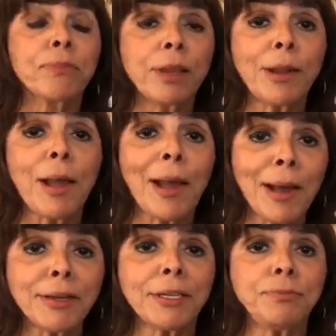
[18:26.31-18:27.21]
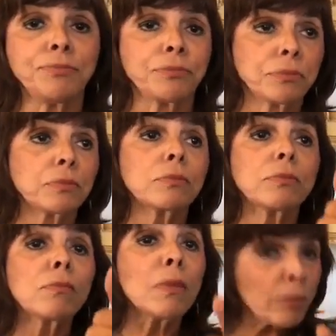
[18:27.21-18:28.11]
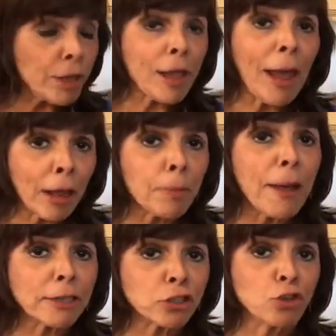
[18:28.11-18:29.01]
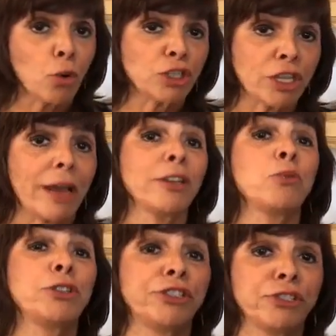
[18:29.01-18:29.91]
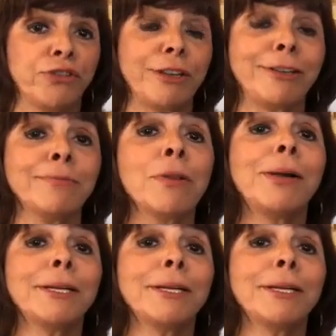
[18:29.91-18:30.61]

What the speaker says: They added the al pastor salad, which is vegan,